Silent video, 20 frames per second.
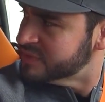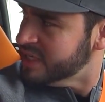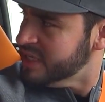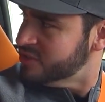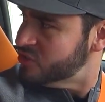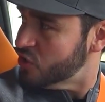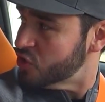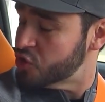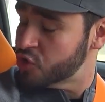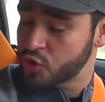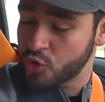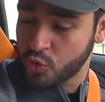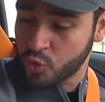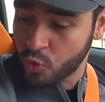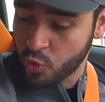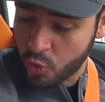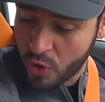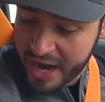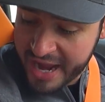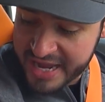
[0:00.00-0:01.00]
It's a
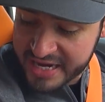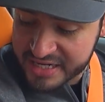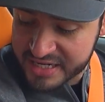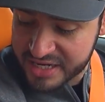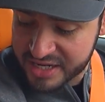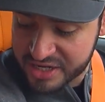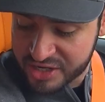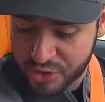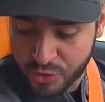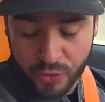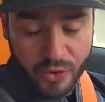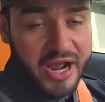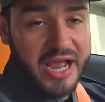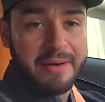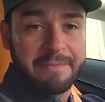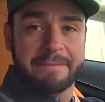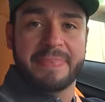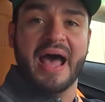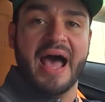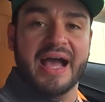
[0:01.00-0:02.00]
great,
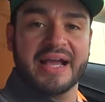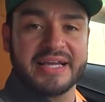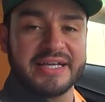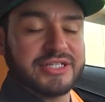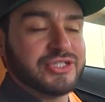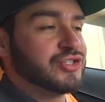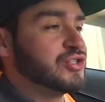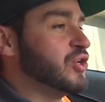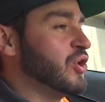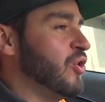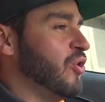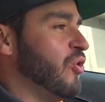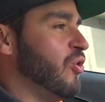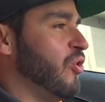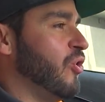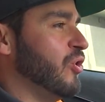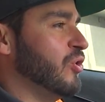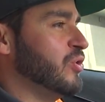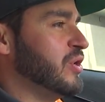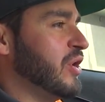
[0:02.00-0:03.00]
great package,
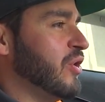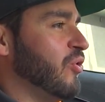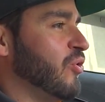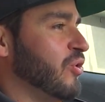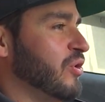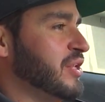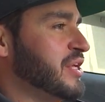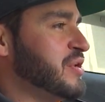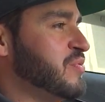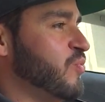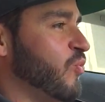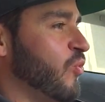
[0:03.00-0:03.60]
all in